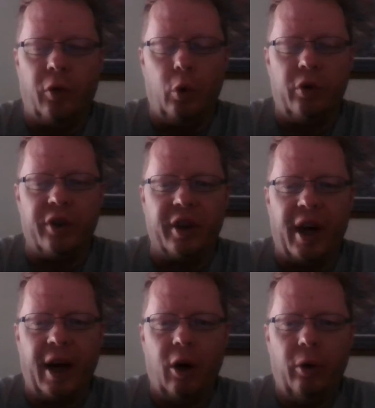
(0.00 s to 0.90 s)
Fuchs in
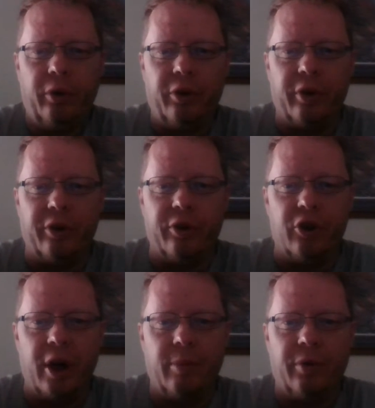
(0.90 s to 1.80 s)
the House. This is
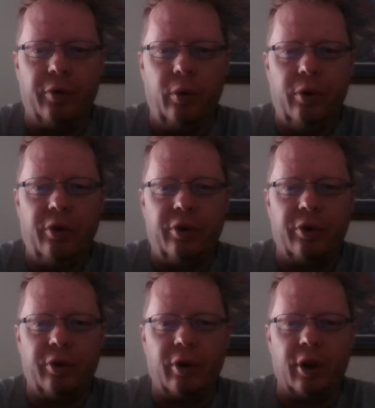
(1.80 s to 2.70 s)
James Fuchs.
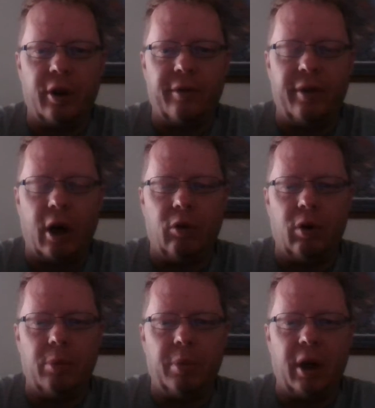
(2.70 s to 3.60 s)
Uh,
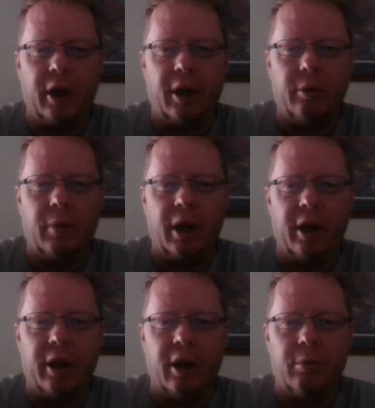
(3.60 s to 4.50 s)
follow up on
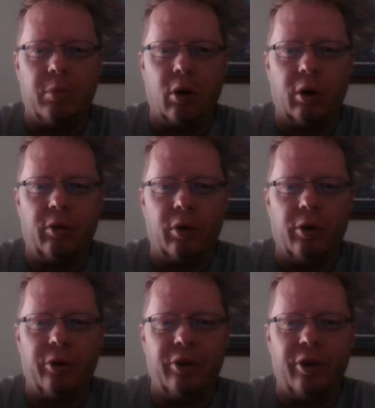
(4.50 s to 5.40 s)
my uh, pork
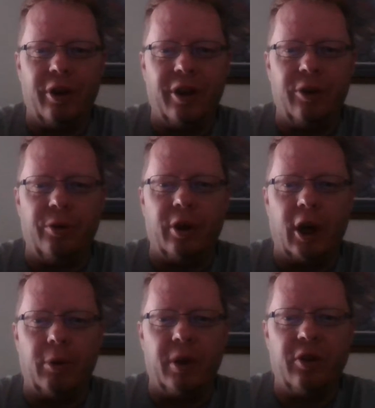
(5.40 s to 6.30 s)
roast uh,
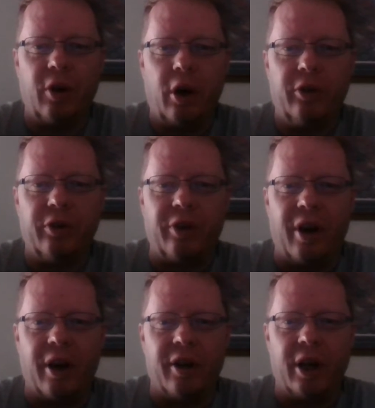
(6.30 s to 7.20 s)
using Arby's sauce.
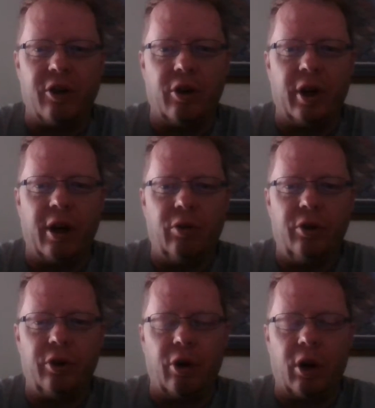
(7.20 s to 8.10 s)
Uh, that turned out
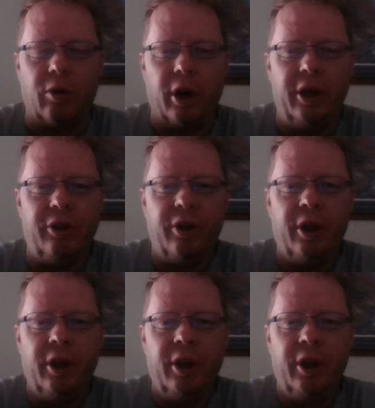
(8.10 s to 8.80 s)
all right.